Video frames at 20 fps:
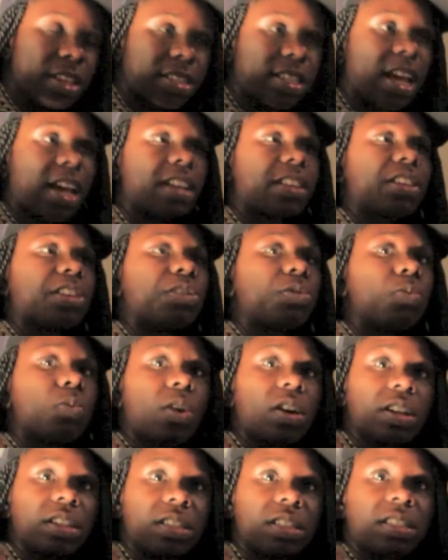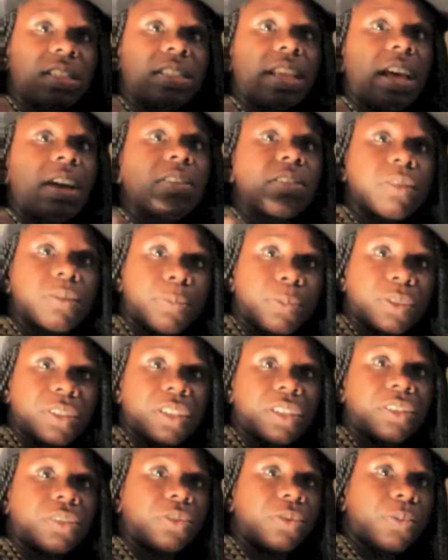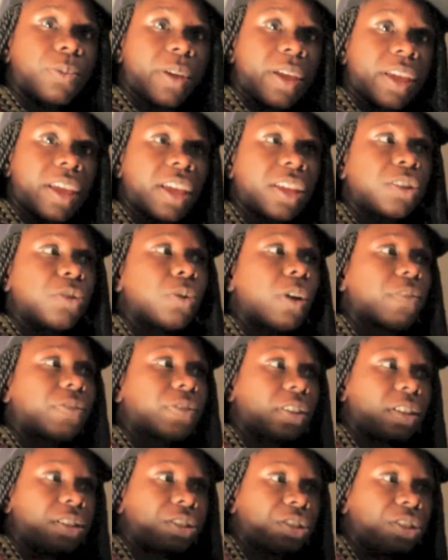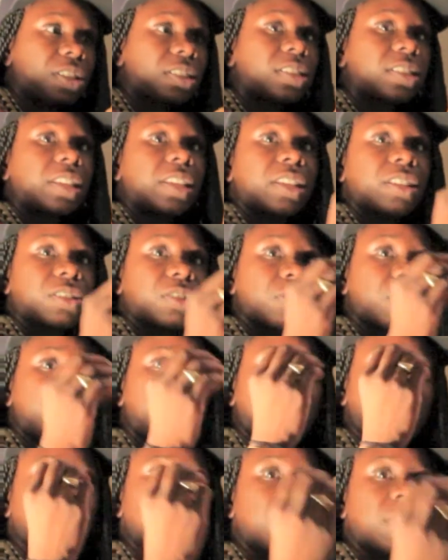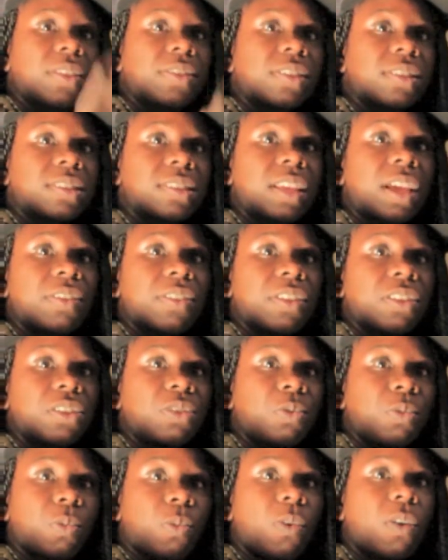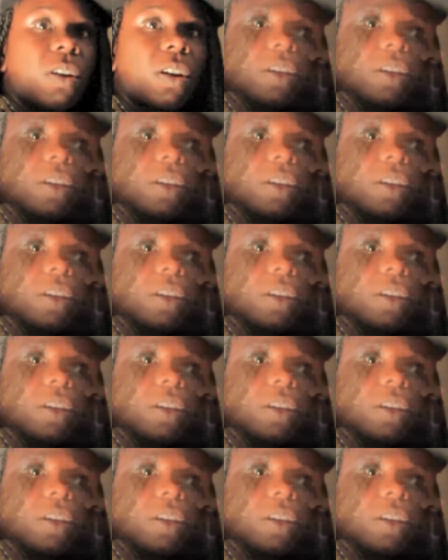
Exactly. You want it to sound a particular way, and you have to adjust things so that you get the sound that you want.